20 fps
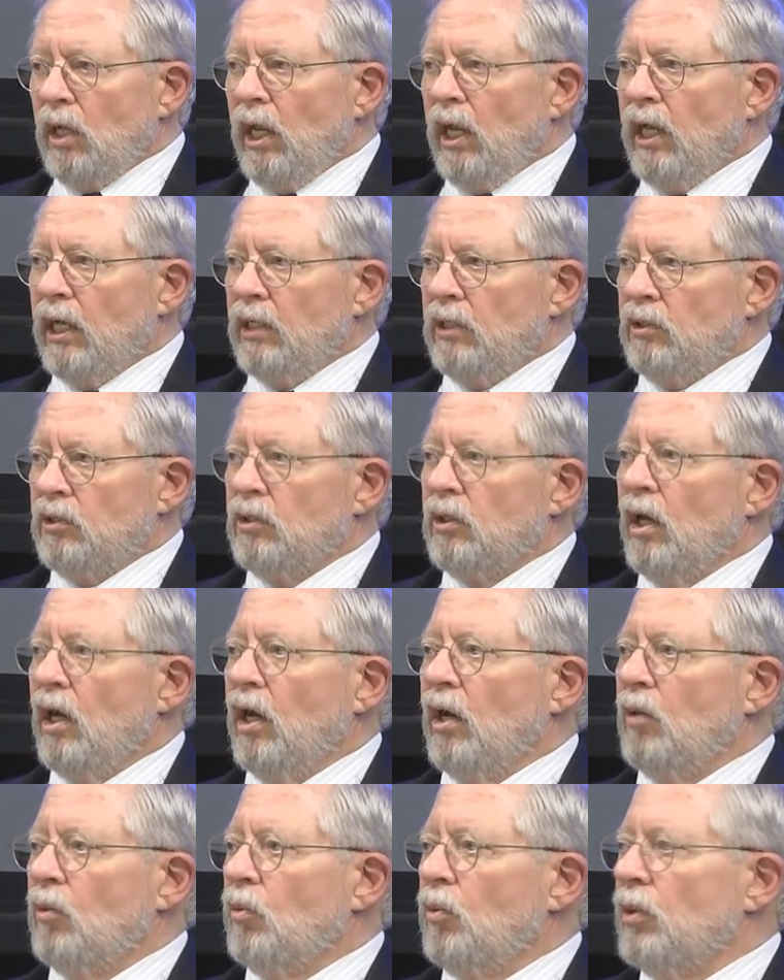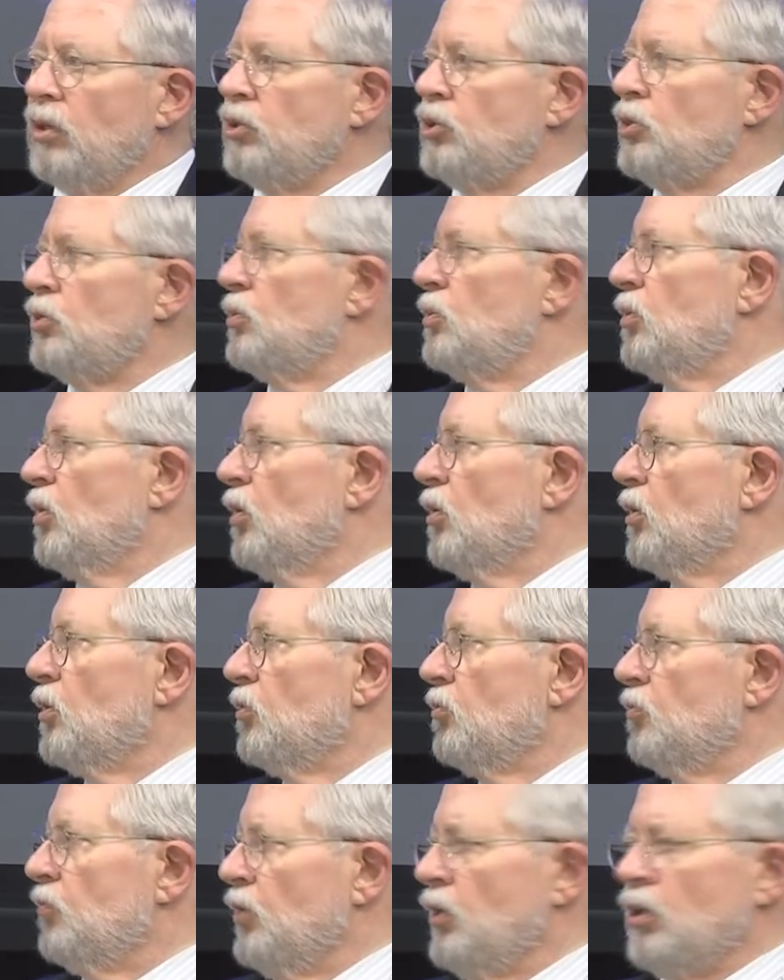And once you
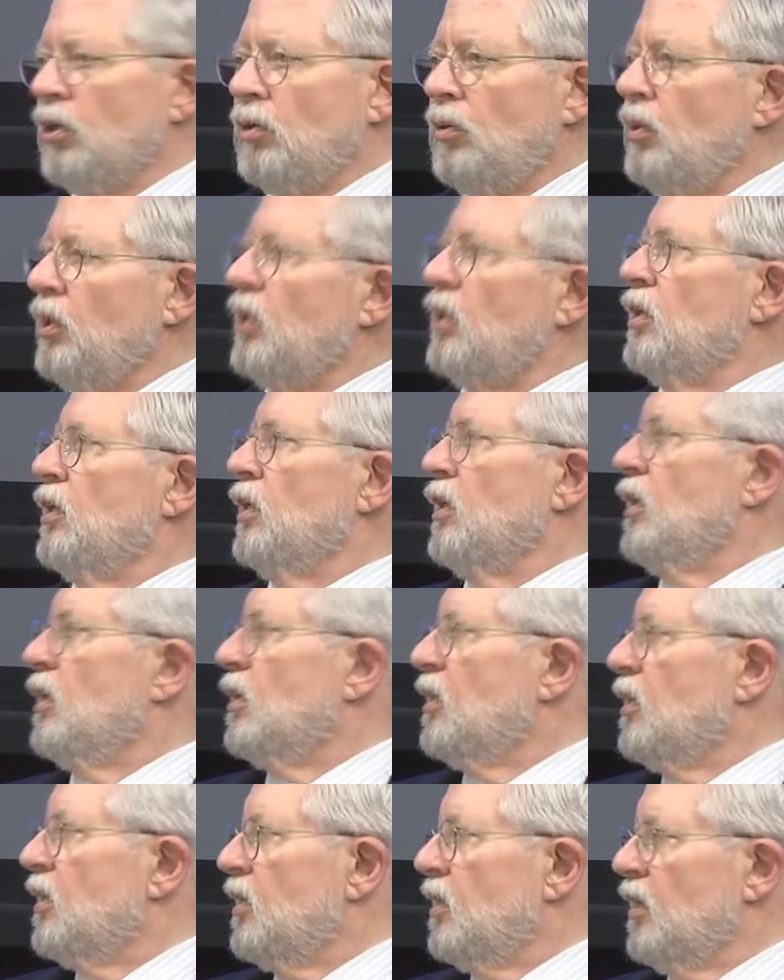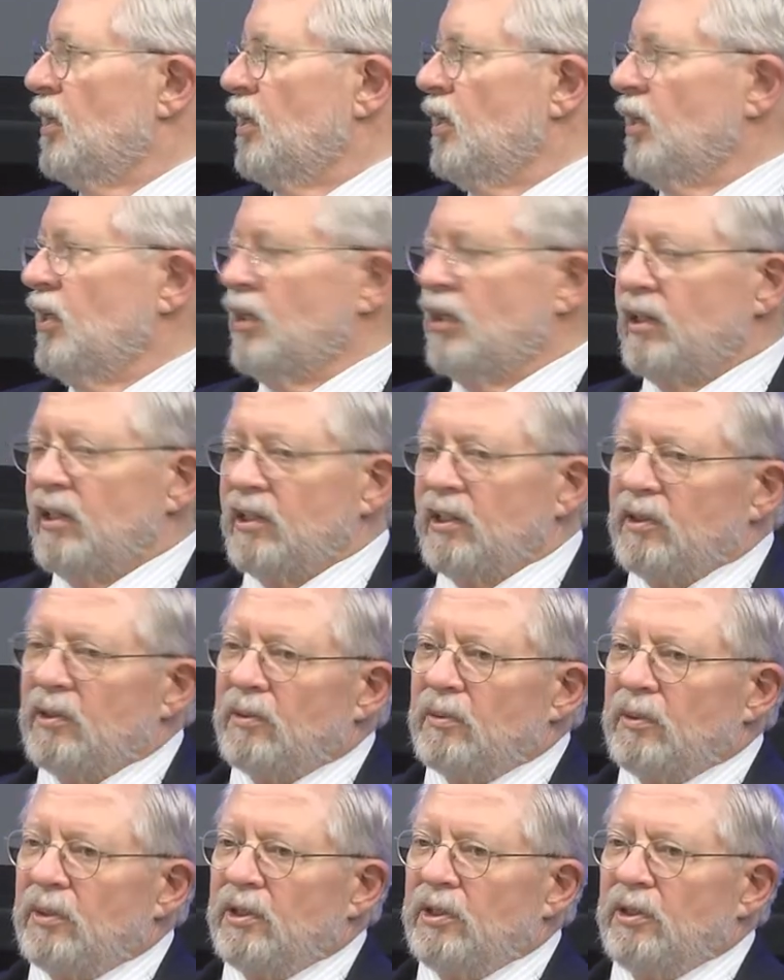learn very quickly,
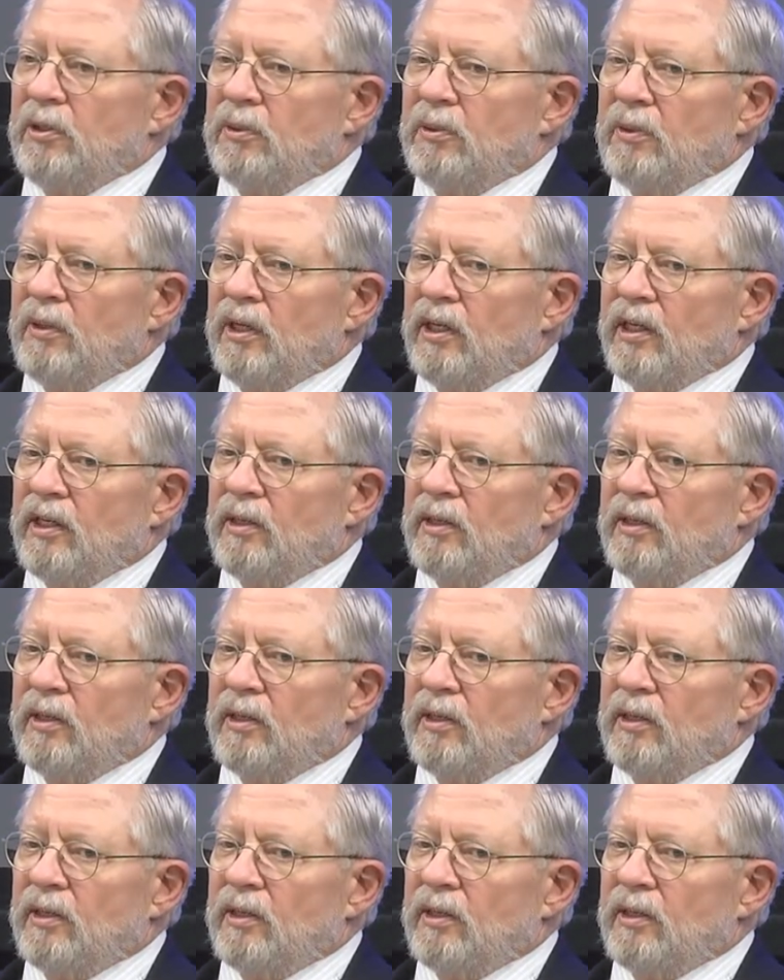when you